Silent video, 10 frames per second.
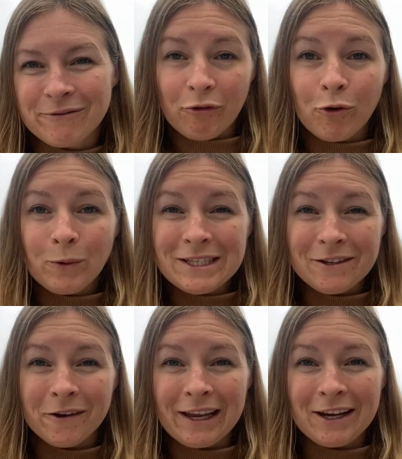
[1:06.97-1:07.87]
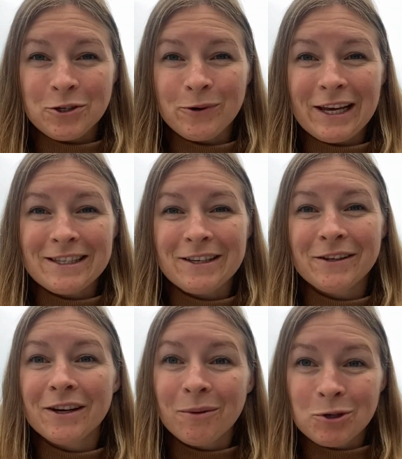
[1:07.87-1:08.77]
Before we start the actual
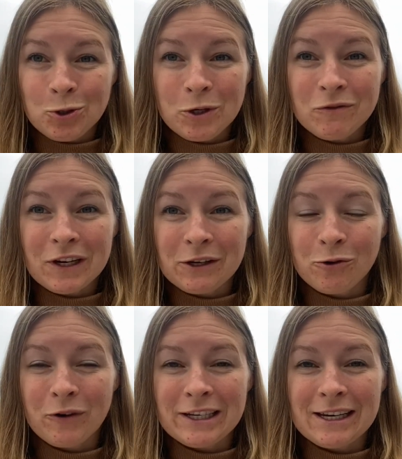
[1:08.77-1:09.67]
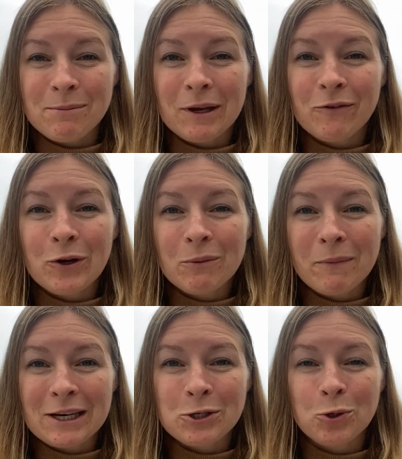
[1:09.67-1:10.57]
lesson, I'm sure you've done it already, but if you can
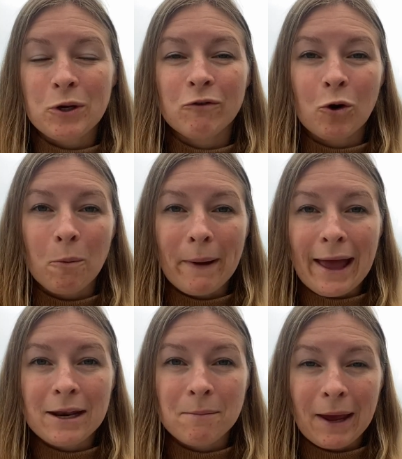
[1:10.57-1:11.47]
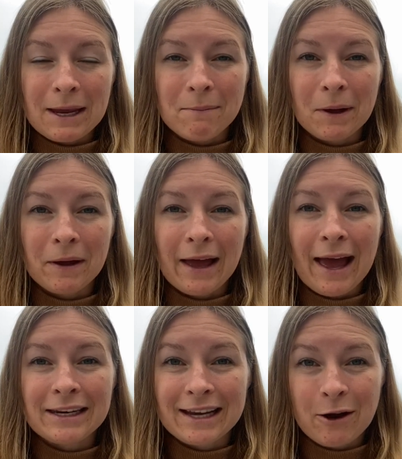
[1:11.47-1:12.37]
make sure you've got pen, paper
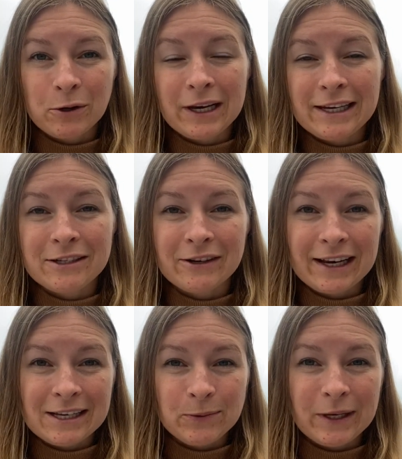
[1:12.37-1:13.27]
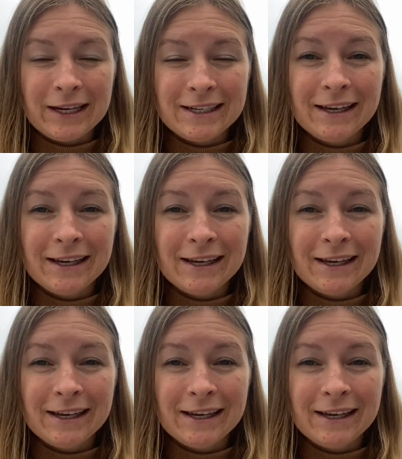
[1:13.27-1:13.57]
and calculator in case we need